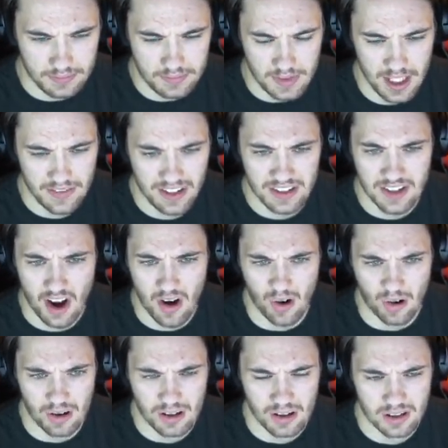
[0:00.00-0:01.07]
I think so.
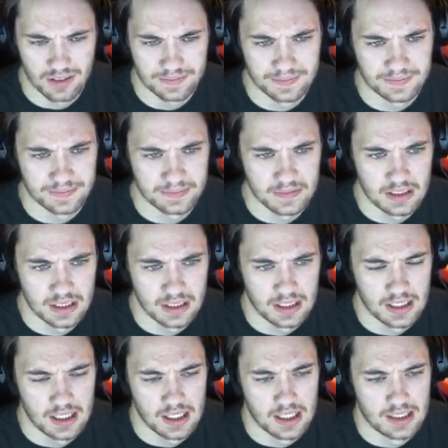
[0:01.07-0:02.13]

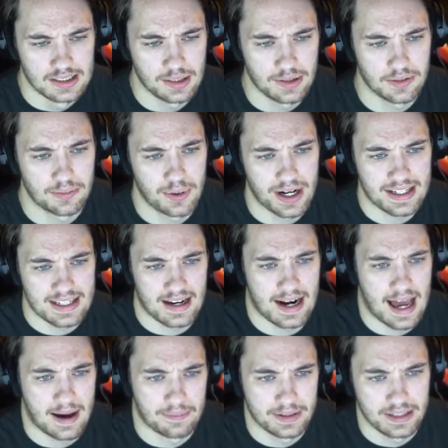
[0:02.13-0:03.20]
Let's see what breakdown
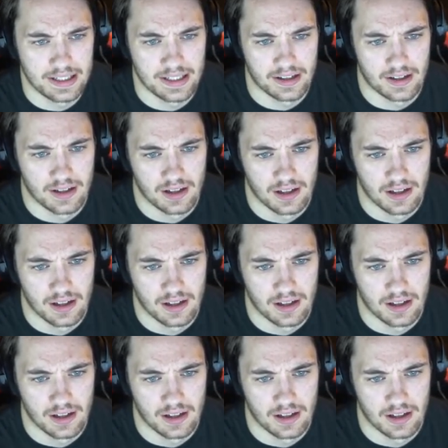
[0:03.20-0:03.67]
happened here.